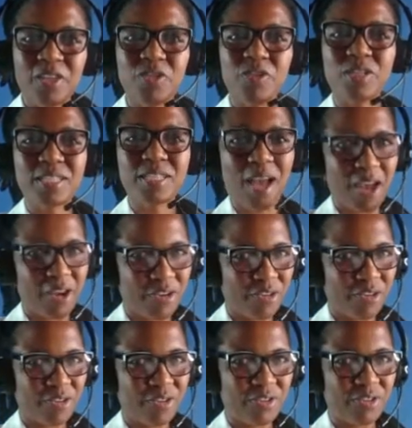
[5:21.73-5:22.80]
You're
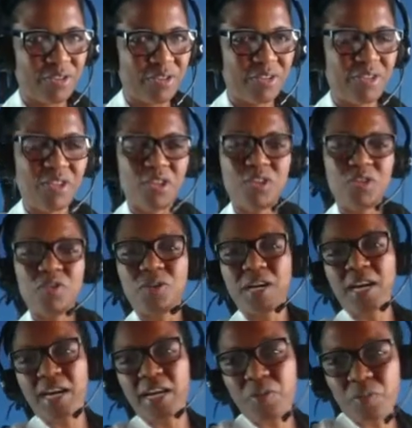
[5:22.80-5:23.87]
tired. You
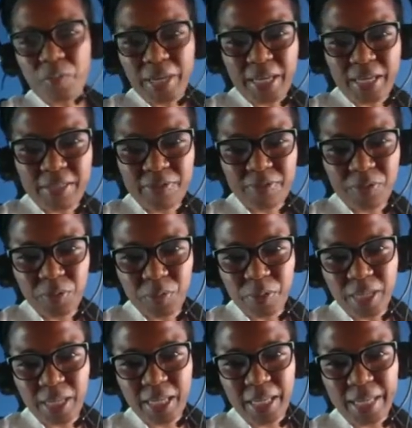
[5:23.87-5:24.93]
can't wait for the
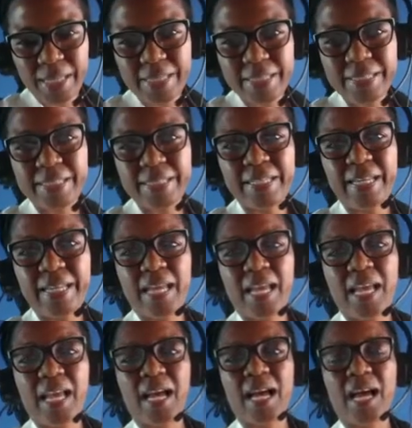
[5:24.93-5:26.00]
weekend.
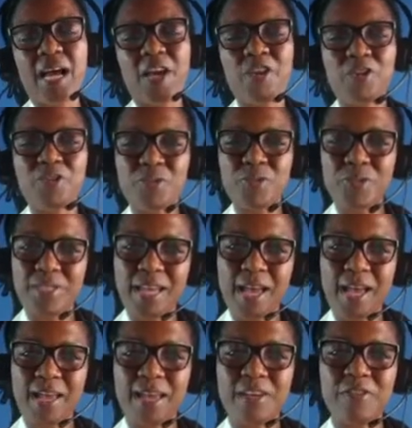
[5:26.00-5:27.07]
Uh, you're so
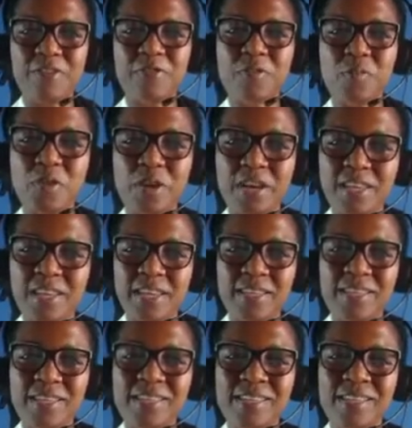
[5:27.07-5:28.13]
tired from working,
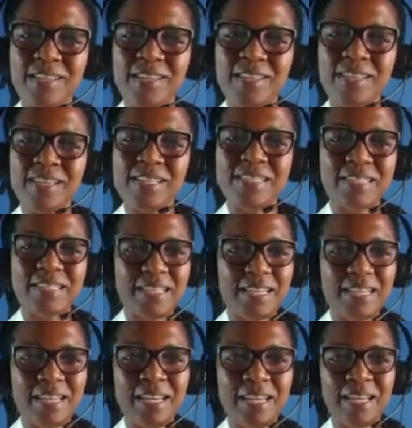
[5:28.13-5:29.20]

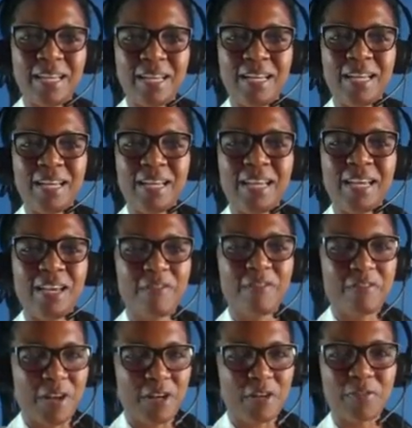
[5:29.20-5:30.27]
sitting in
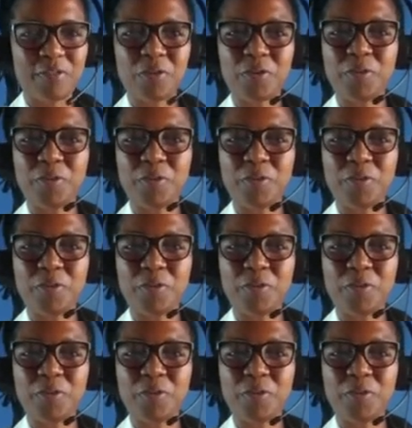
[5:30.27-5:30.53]
front of your